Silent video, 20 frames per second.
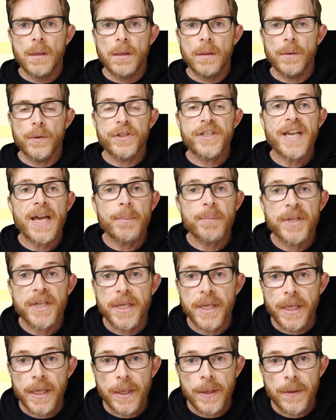The tab
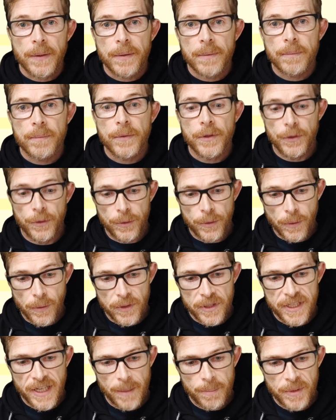key. You know the
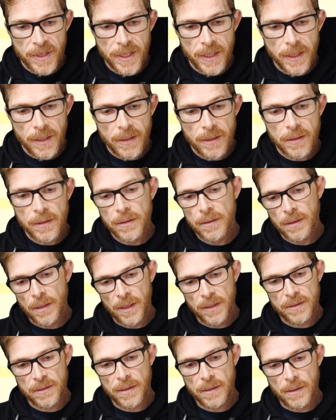tab key?
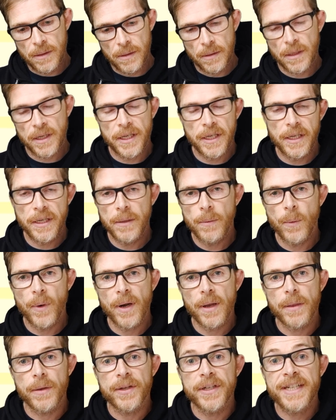It's the key
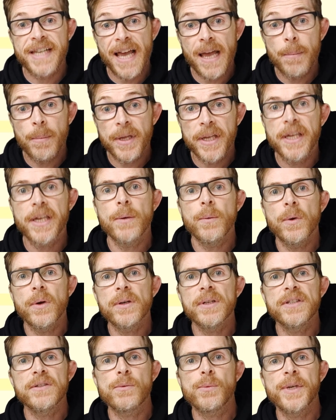where the tab keyword
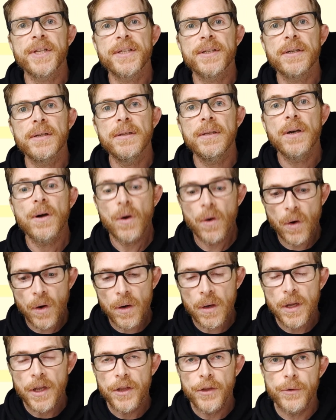is written,
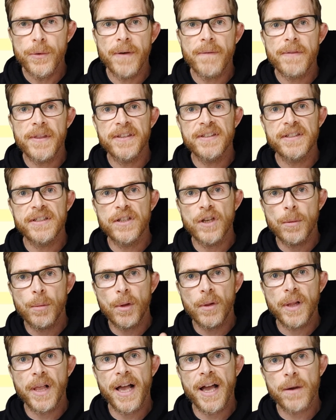or you have this
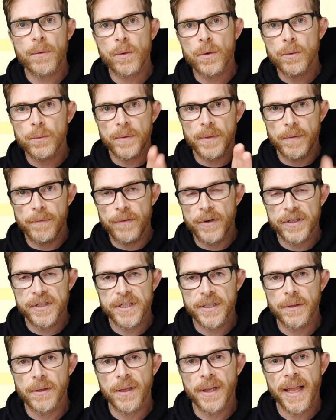double arrow with the
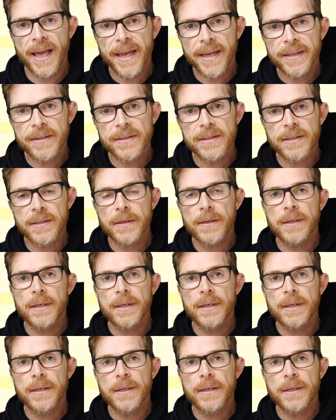vertical lines.